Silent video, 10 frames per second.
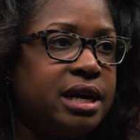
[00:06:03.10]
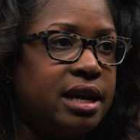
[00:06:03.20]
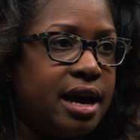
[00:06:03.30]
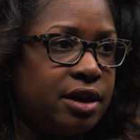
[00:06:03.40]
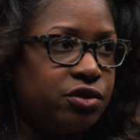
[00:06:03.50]

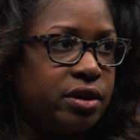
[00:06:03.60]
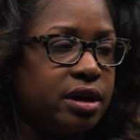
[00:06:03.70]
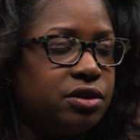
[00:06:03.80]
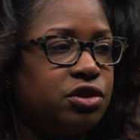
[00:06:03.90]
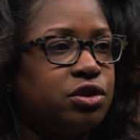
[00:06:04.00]

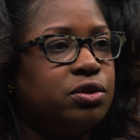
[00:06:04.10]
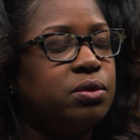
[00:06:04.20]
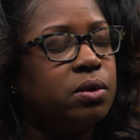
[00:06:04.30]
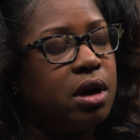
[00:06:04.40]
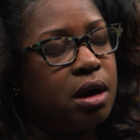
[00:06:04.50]
pediatric
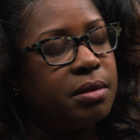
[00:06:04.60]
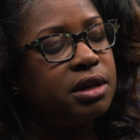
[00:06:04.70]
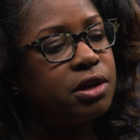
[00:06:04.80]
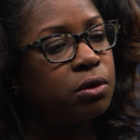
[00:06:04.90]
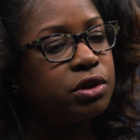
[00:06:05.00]
to
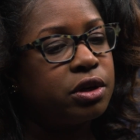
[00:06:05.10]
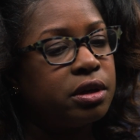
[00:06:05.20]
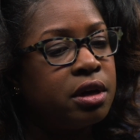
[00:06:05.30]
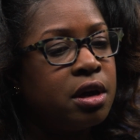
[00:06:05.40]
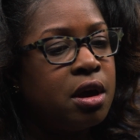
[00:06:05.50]

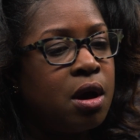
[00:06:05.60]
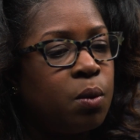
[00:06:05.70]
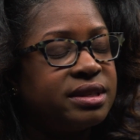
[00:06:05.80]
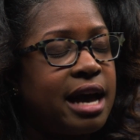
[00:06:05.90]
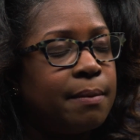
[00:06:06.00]
adulthood,
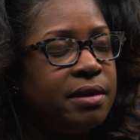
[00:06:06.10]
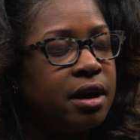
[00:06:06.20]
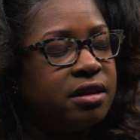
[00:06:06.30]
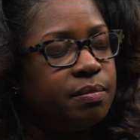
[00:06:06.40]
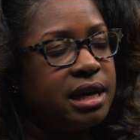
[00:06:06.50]
what's
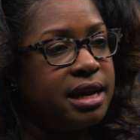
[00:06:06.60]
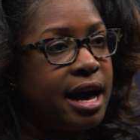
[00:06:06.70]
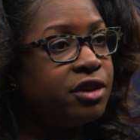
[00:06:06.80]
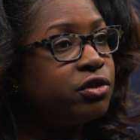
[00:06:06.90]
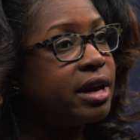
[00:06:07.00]
happening on the
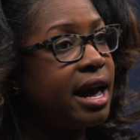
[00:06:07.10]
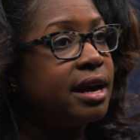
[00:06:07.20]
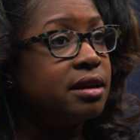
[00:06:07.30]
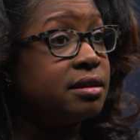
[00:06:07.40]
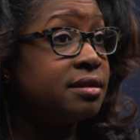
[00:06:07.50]
pediatric
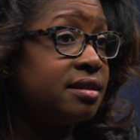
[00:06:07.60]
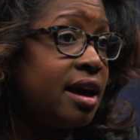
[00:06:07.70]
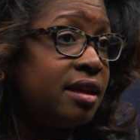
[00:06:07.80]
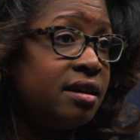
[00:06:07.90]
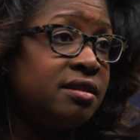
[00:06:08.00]
end is
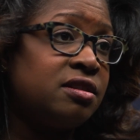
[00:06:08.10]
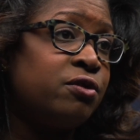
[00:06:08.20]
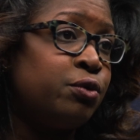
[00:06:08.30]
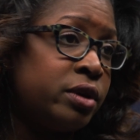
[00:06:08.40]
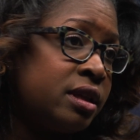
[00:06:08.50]
that it's
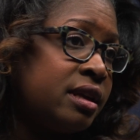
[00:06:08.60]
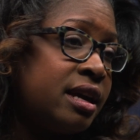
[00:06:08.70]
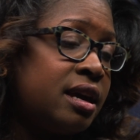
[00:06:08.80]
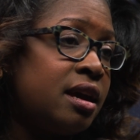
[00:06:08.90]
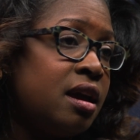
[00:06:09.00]
a
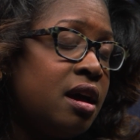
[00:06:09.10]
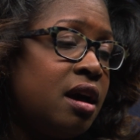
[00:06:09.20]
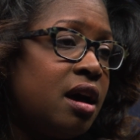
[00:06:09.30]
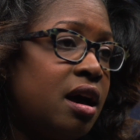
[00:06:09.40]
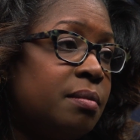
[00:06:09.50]
really
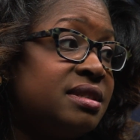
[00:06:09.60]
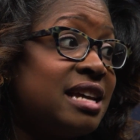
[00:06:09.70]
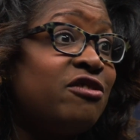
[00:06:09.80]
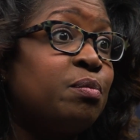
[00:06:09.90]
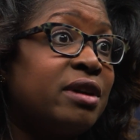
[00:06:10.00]

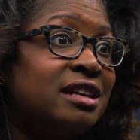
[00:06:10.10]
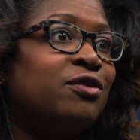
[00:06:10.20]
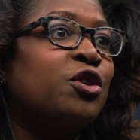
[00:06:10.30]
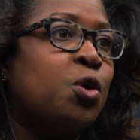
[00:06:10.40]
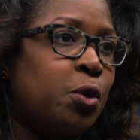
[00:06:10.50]
safe place
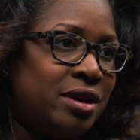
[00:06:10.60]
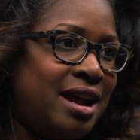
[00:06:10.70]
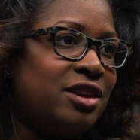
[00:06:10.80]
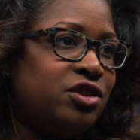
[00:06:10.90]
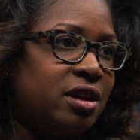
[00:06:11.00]
for
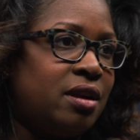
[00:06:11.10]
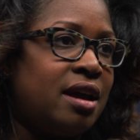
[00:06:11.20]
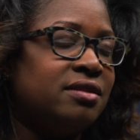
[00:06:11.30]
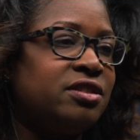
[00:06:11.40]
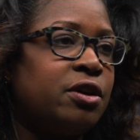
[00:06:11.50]
coordination.
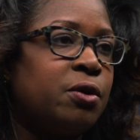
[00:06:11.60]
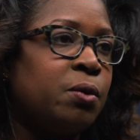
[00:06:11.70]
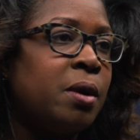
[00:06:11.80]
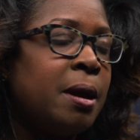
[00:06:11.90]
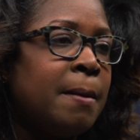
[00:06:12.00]
And so